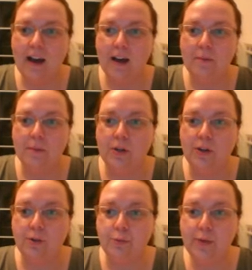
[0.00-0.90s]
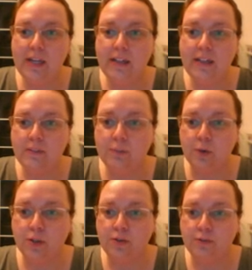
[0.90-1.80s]
You're going to read this
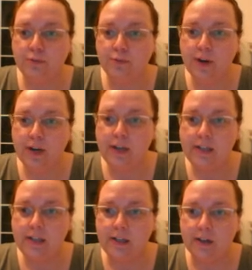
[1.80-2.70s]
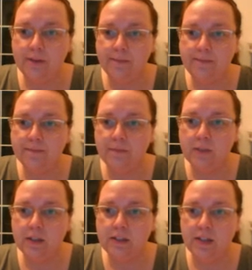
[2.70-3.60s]
portion right here.
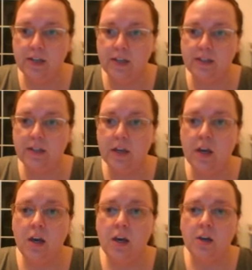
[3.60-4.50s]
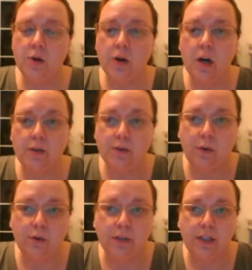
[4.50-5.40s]
It says, your
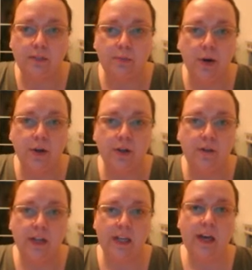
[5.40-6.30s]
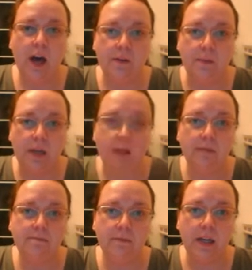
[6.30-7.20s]
household is part of an economy.
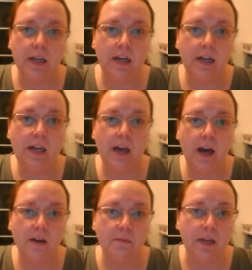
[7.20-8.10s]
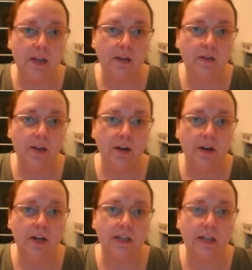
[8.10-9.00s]
In an economy,
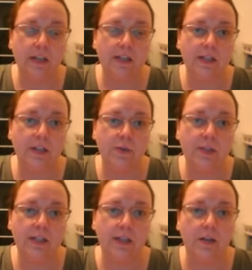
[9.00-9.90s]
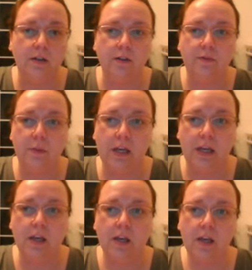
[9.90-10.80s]
there is a continuous cycle of
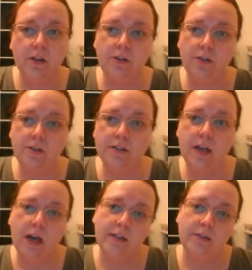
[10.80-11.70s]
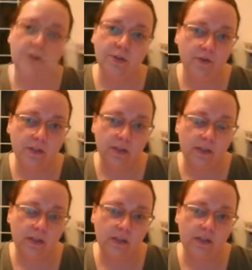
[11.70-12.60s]
money, goods, and
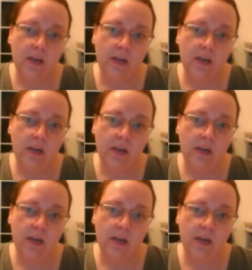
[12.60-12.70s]
services.